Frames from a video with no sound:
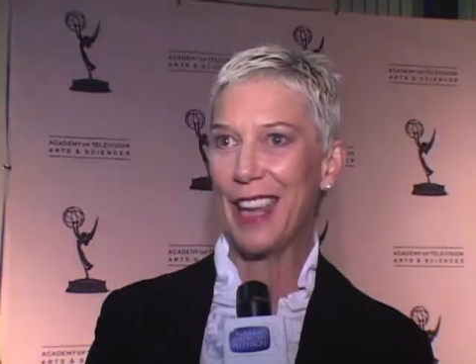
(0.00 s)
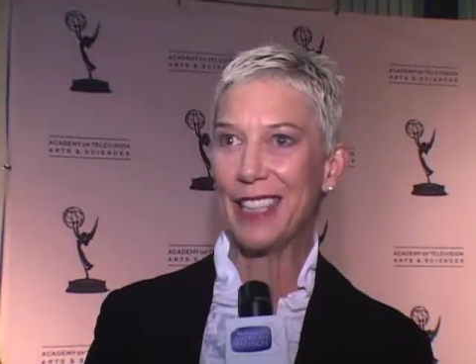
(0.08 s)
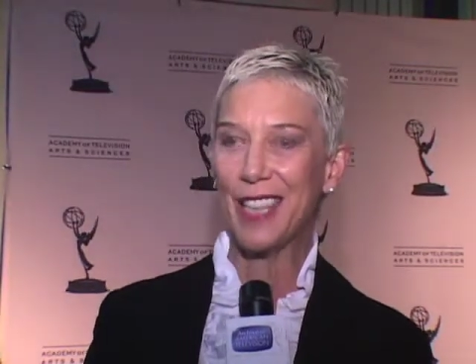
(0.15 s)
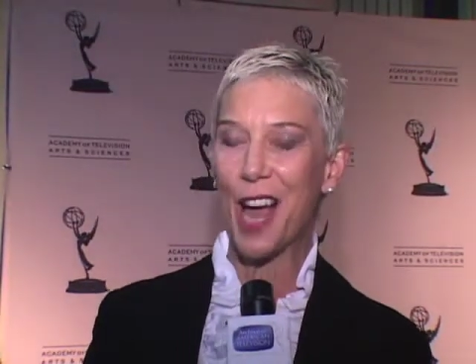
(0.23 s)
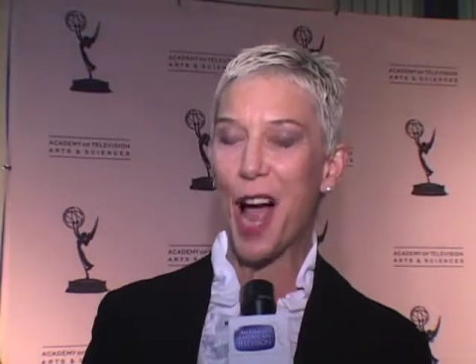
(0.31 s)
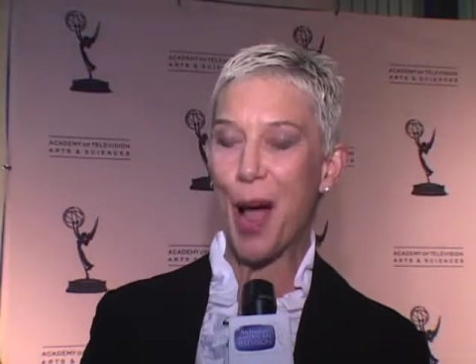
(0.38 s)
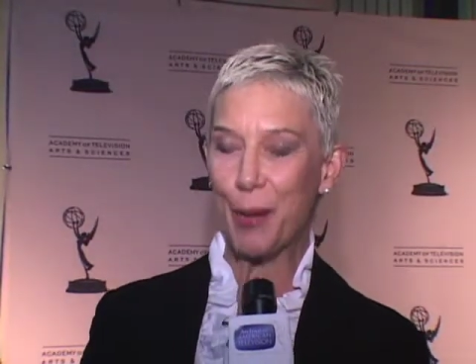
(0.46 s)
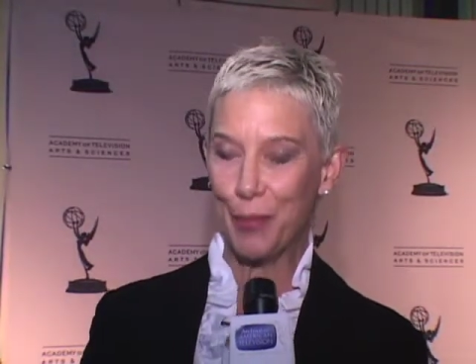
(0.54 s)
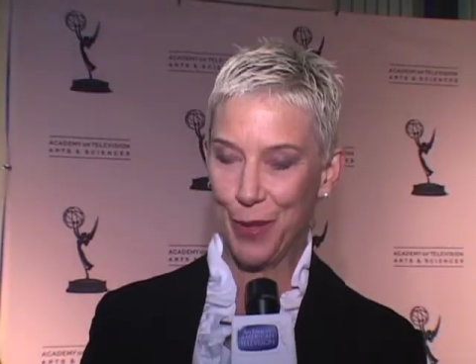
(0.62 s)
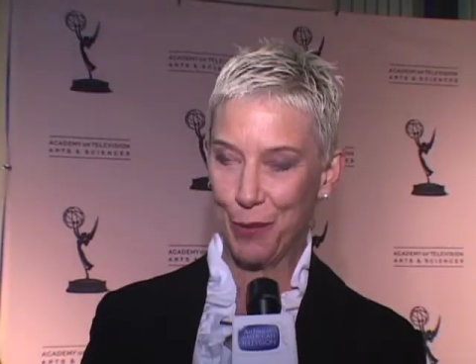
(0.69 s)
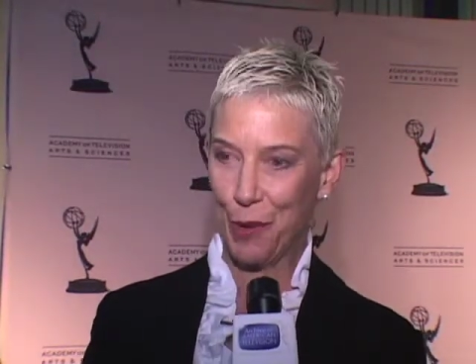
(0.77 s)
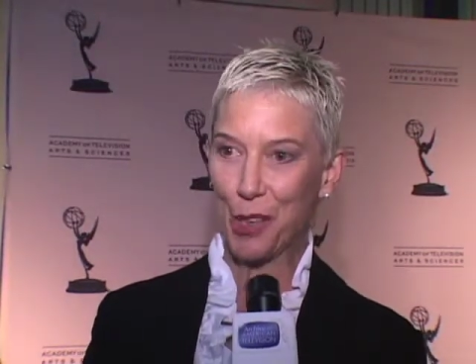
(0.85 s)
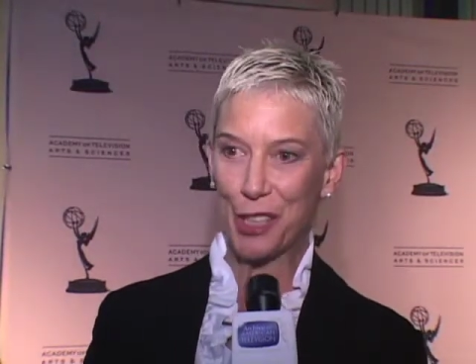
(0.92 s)
top
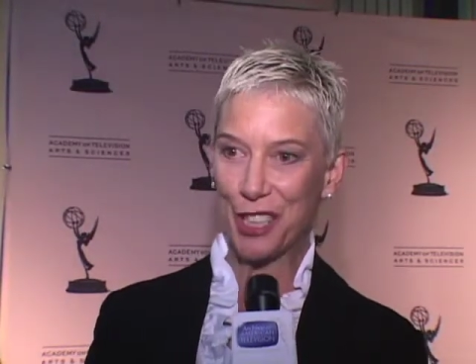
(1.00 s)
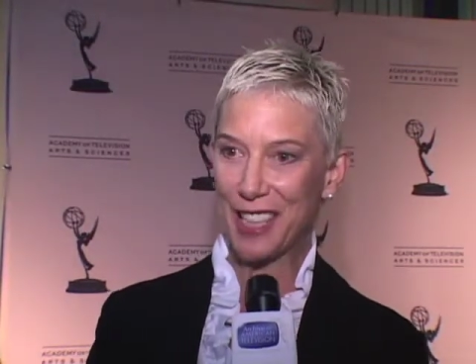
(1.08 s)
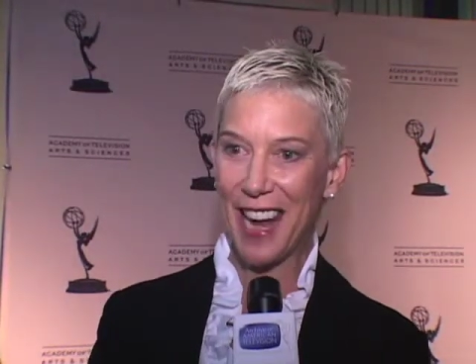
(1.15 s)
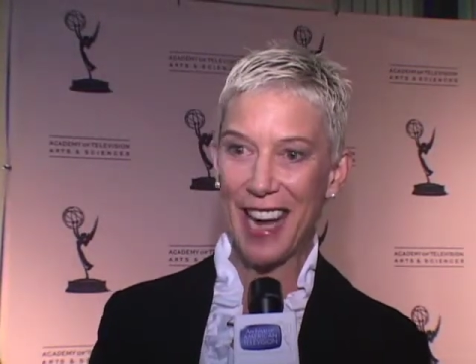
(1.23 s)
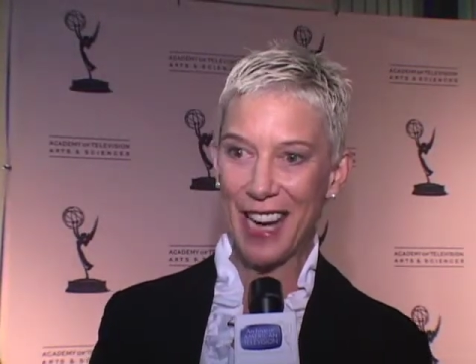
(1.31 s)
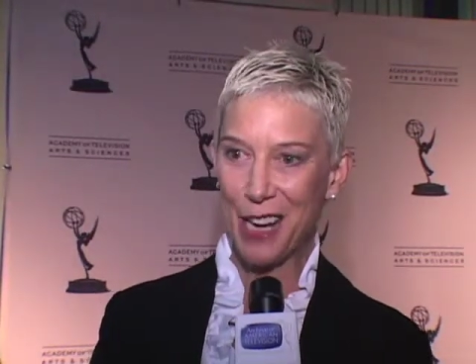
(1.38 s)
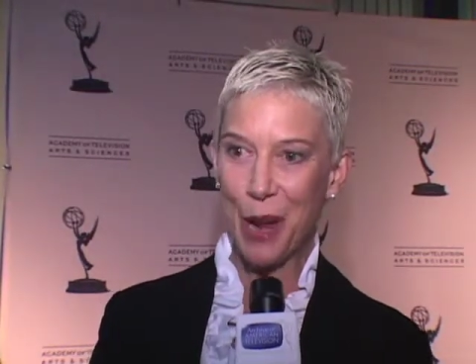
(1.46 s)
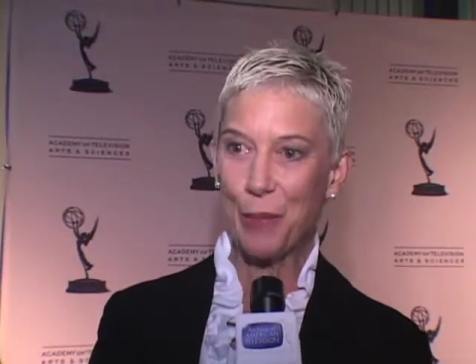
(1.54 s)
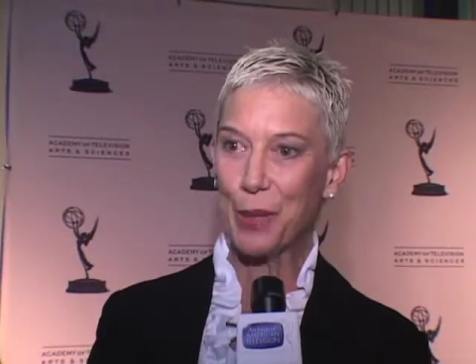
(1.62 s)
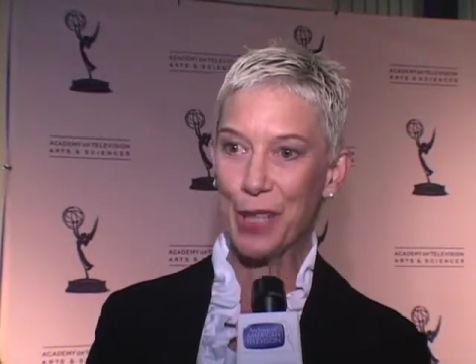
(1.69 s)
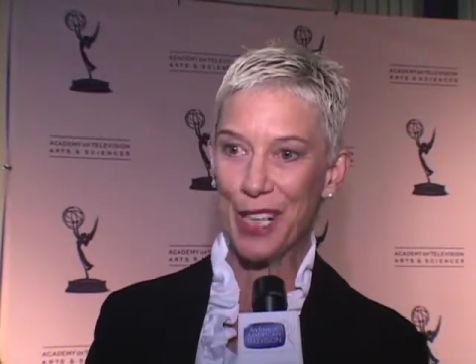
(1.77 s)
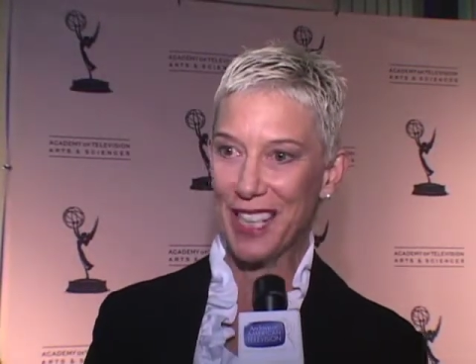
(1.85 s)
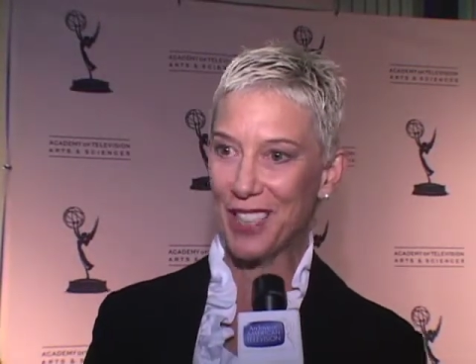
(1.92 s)
the roller skating
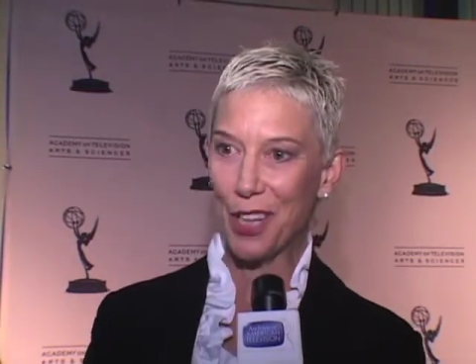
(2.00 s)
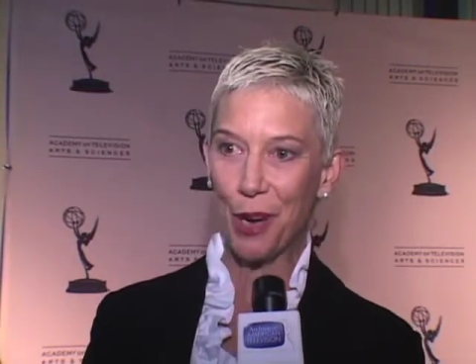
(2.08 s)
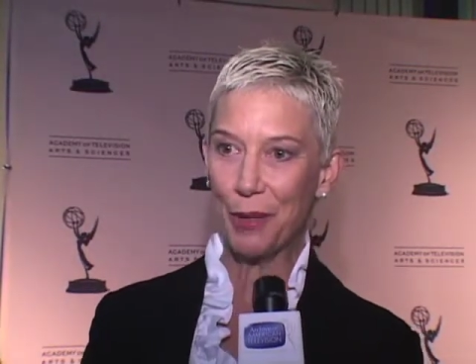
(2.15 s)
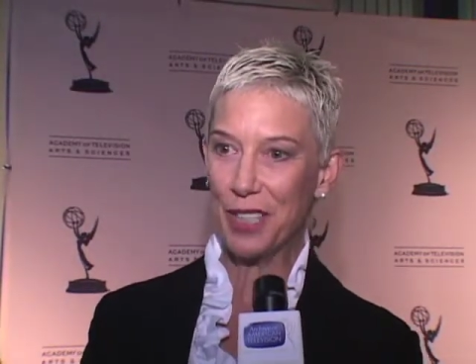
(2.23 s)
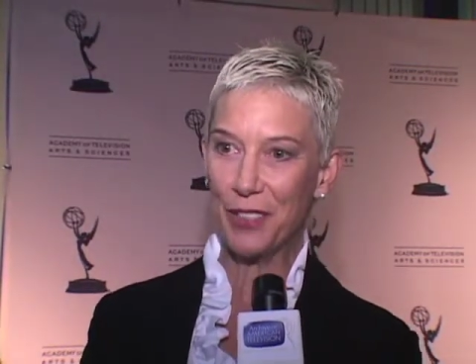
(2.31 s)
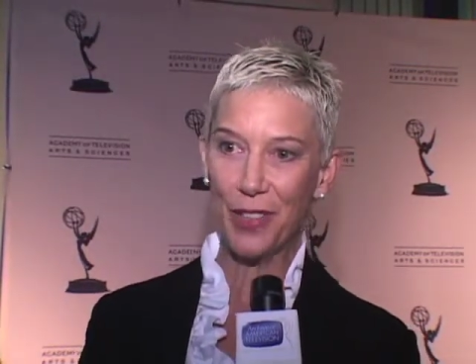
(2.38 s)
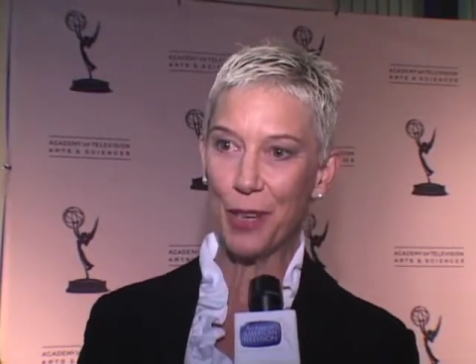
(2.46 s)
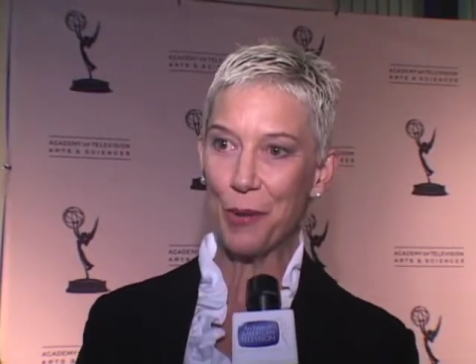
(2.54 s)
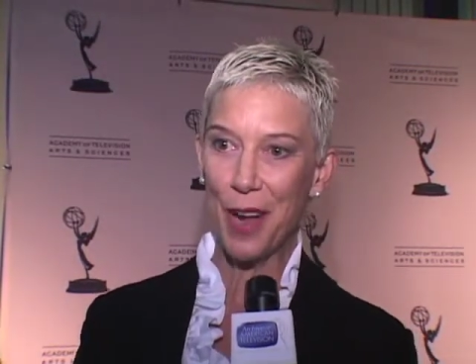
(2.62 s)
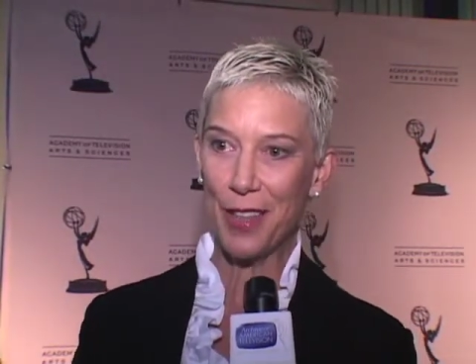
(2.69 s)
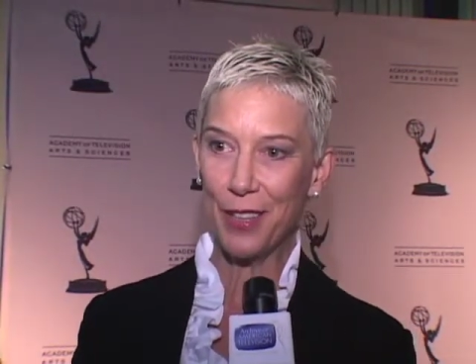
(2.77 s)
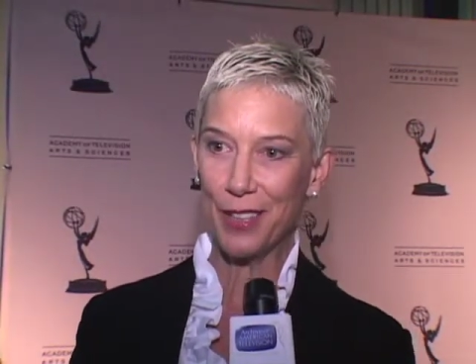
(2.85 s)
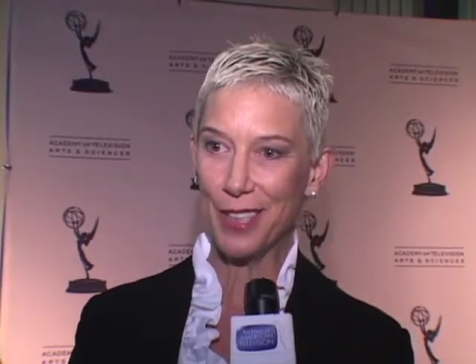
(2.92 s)
number? And it's always fair weather.